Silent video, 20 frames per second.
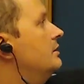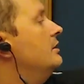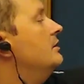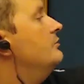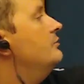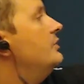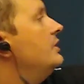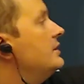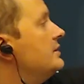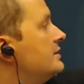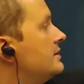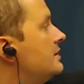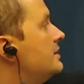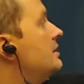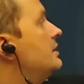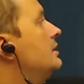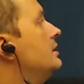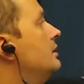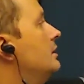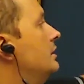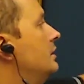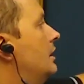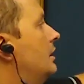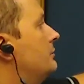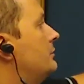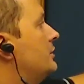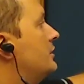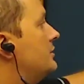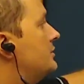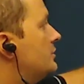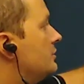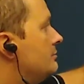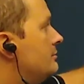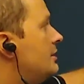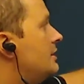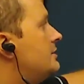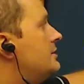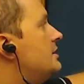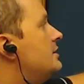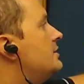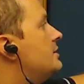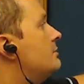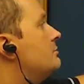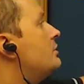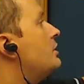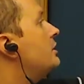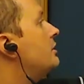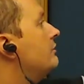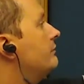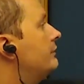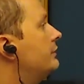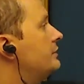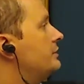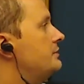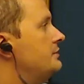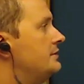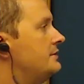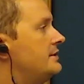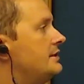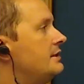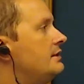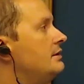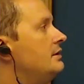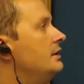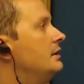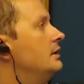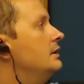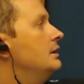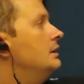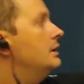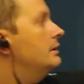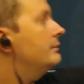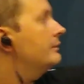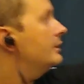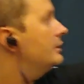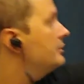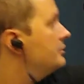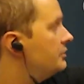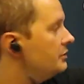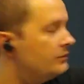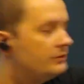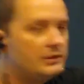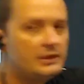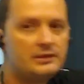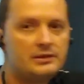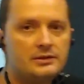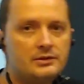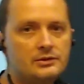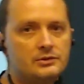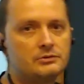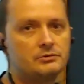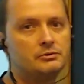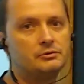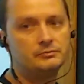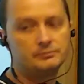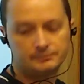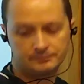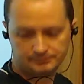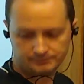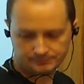I'm going to fix T. I'm going to assume that T sub j converges to T, and I'm going to show that this is true.